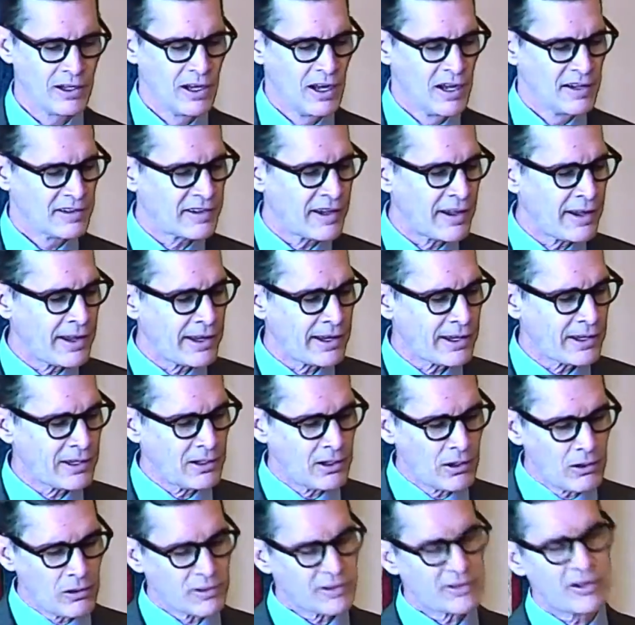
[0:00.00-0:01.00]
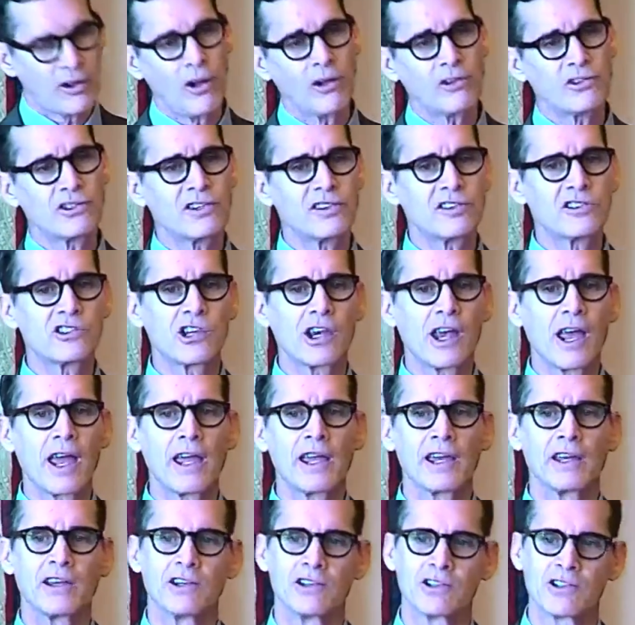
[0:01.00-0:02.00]
saying, oh, it's all just
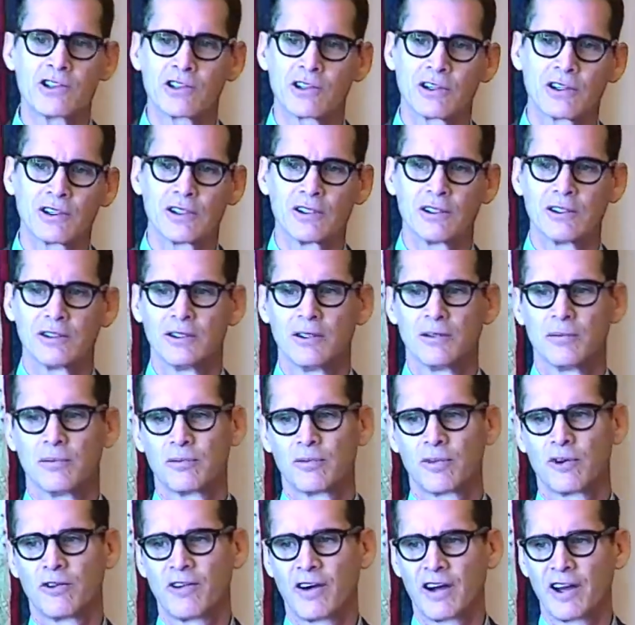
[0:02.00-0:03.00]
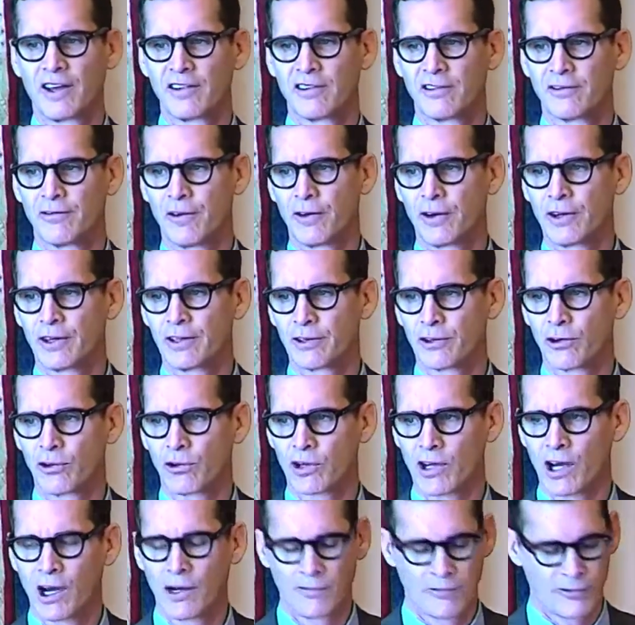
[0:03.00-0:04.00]
change, provides very little
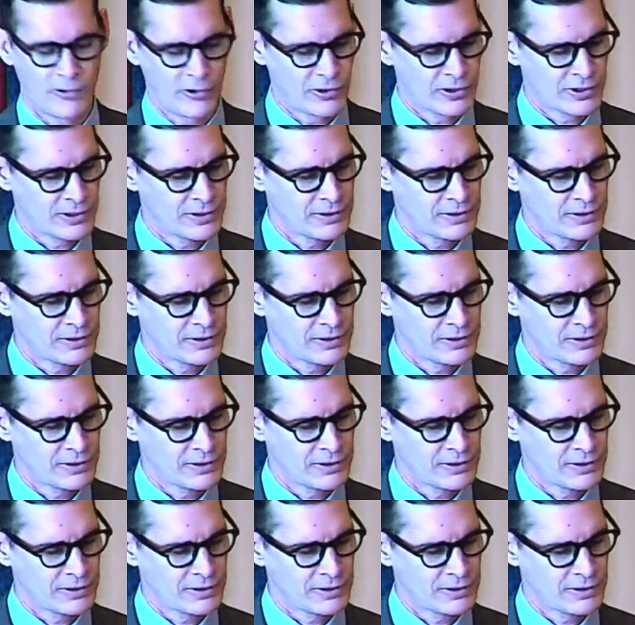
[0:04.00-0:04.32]
comfort.